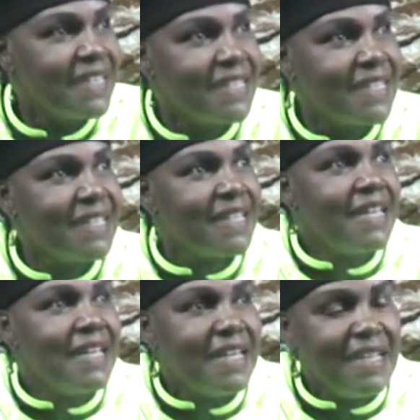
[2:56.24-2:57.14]
this?
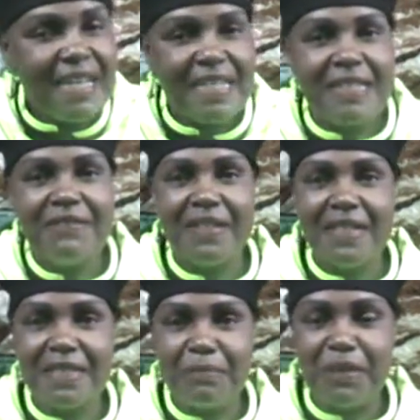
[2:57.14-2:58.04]
He has given
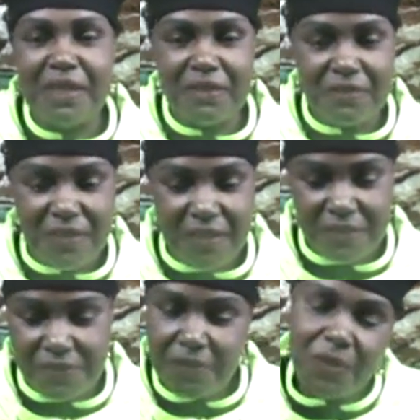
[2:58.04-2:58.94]
us the bread of
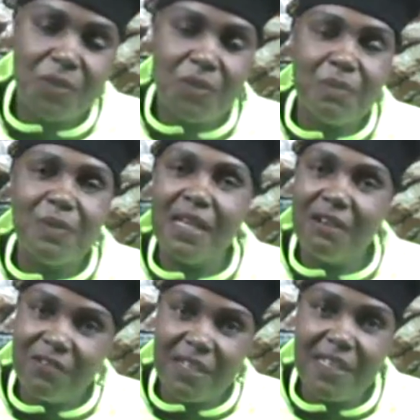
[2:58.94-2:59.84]
life. So,
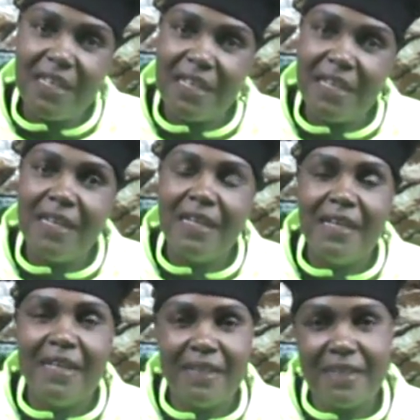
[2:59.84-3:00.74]
beloved,
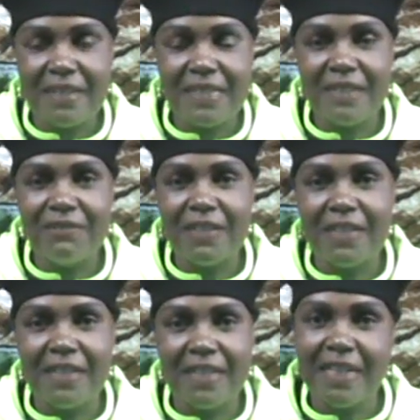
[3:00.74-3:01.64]
let us love one
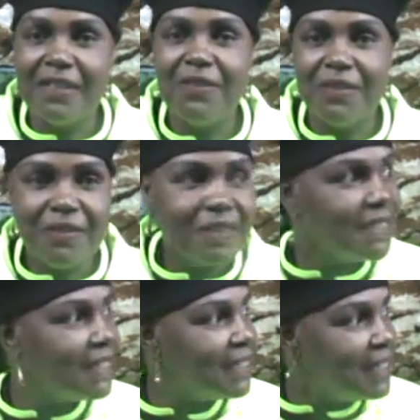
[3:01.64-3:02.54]
another. And you know
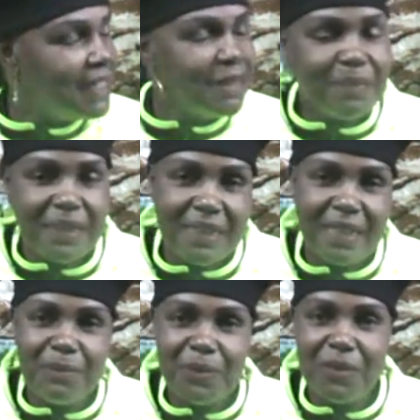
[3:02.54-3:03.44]
what? My
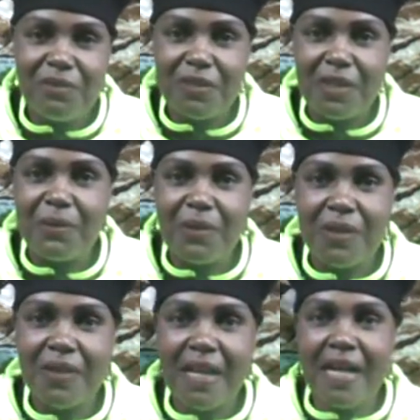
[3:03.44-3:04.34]
time to go for a
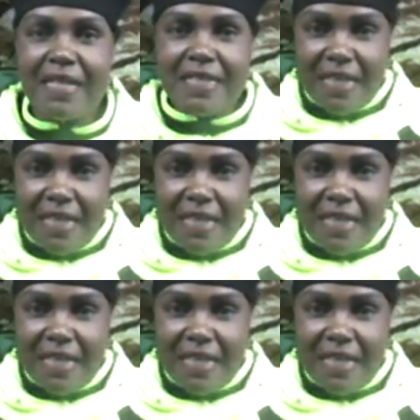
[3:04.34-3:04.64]
walk has